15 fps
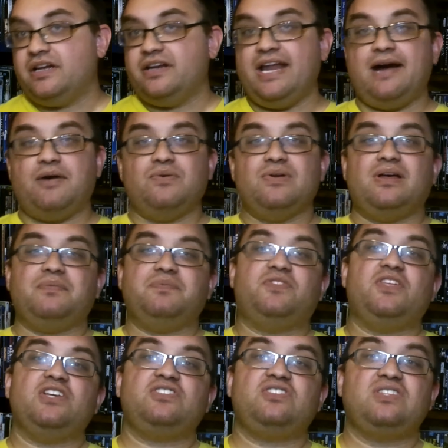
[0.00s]
Now,
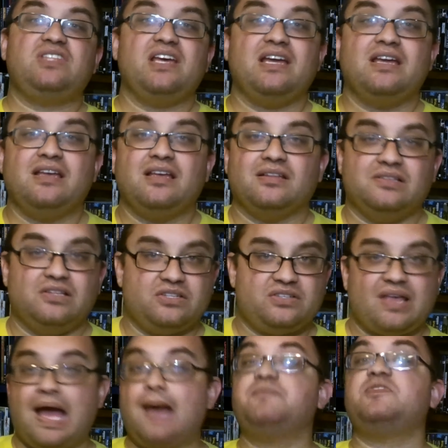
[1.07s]
this thing
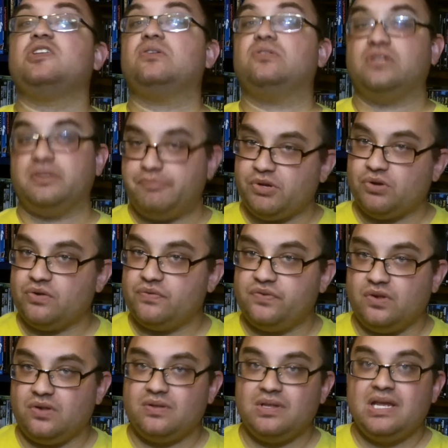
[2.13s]
looks absolutely
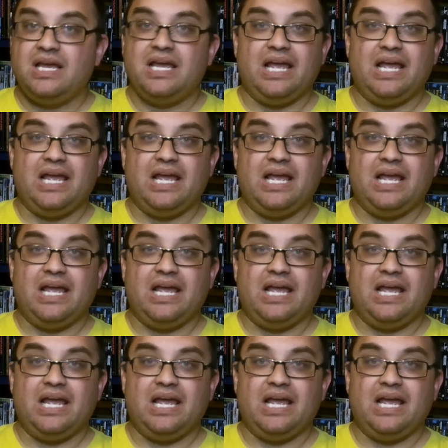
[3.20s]
beautiful,